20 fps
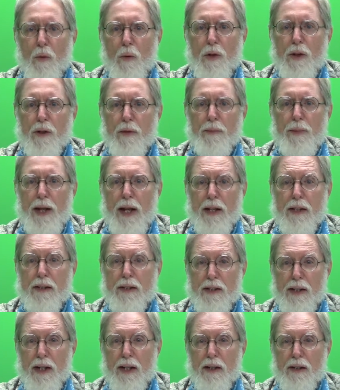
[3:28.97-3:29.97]
oil
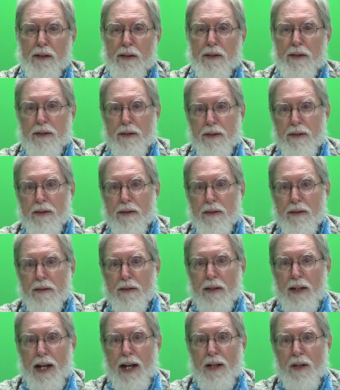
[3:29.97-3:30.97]
pastels
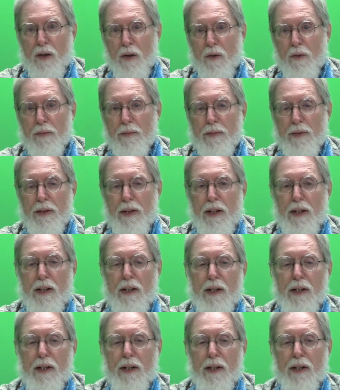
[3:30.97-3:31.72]
at home,